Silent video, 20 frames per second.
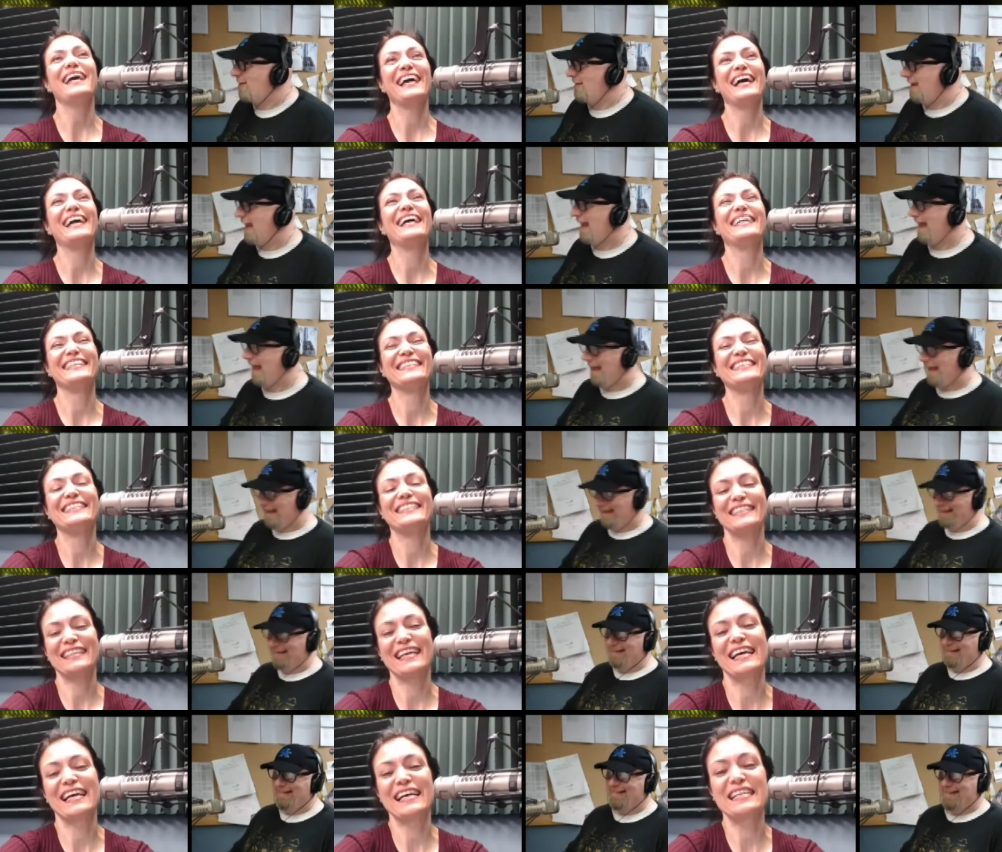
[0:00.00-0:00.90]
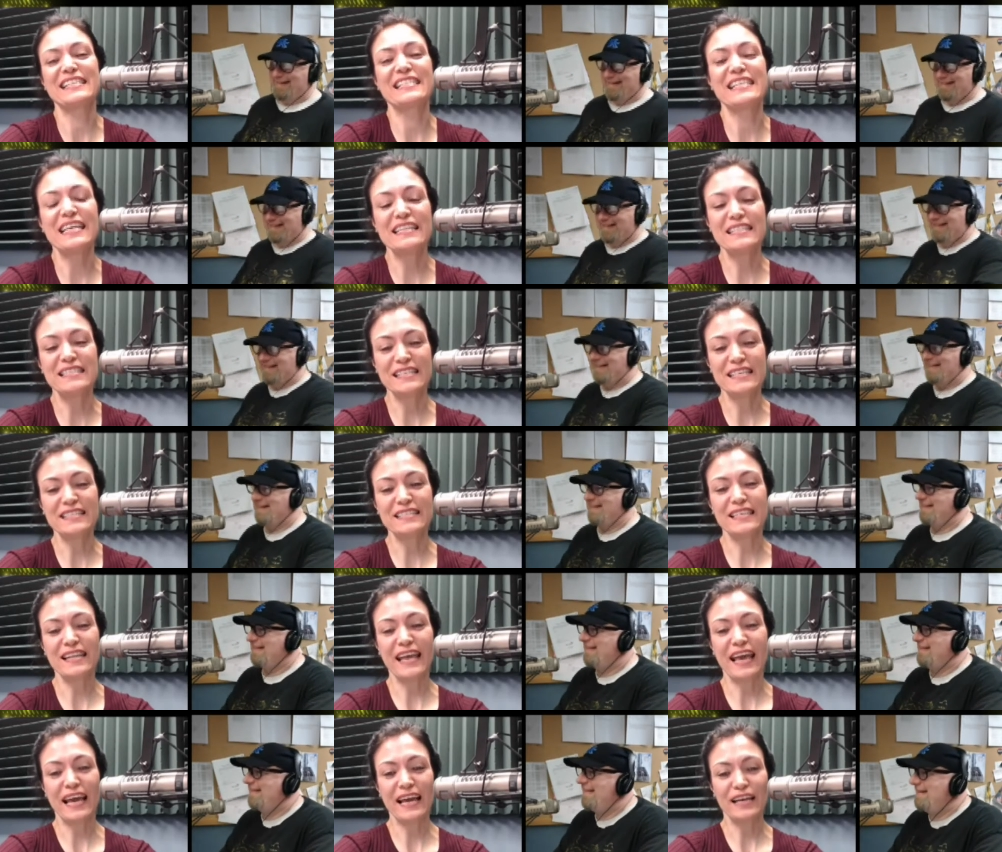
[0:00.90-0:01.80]
Speaker 1: Yes, yeah. yes. It's it's an
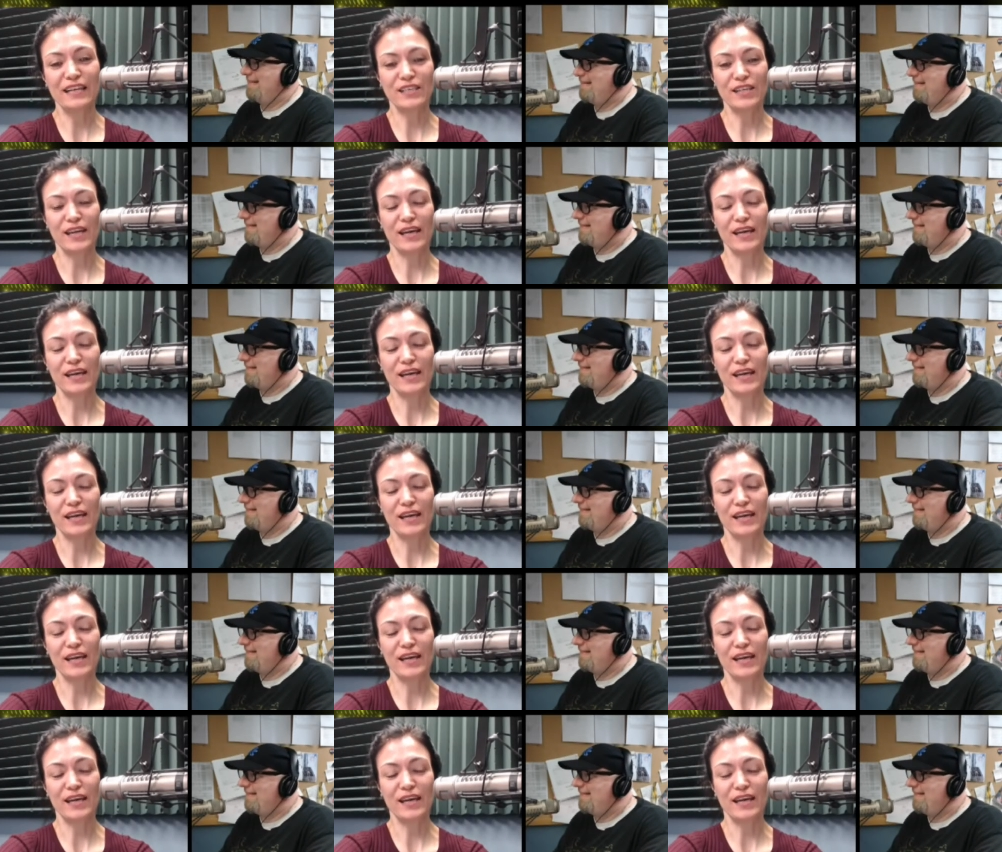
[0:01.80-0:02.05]
act.